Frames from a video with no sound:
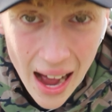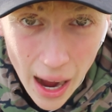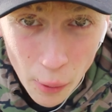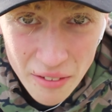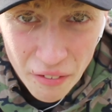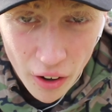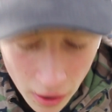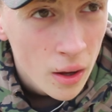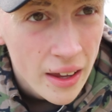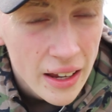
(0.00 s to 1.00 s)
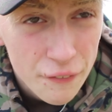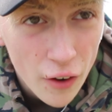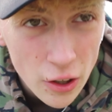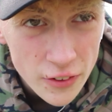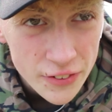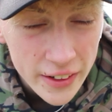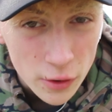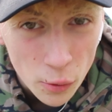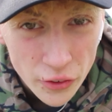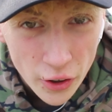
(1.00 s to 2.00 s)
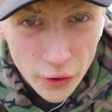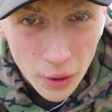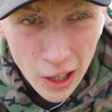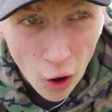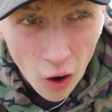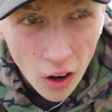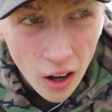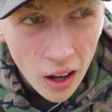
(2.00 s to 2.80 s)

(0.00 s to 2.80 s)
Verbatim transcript: However, if I lose signal, which I do a lot,